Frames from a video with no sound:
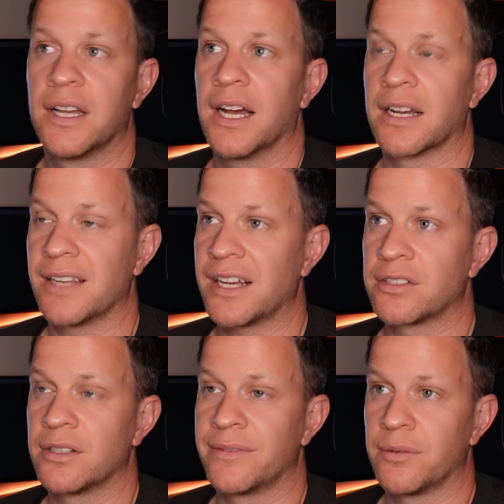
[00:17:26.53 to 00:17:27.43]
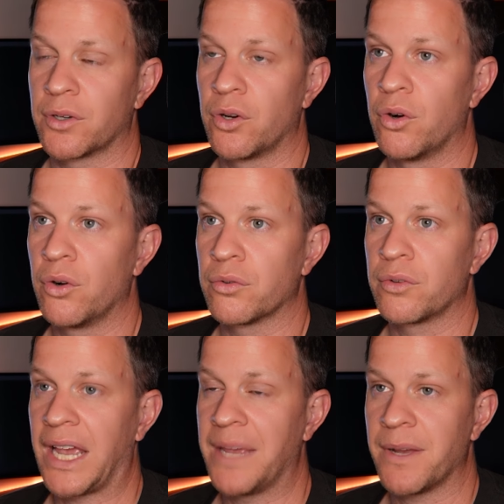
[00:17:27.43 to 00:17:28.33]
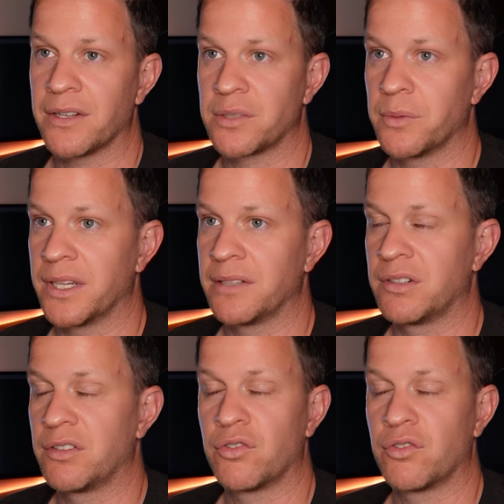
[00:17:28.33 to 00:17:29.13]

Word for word: Glaxon, if you recall, came out swinging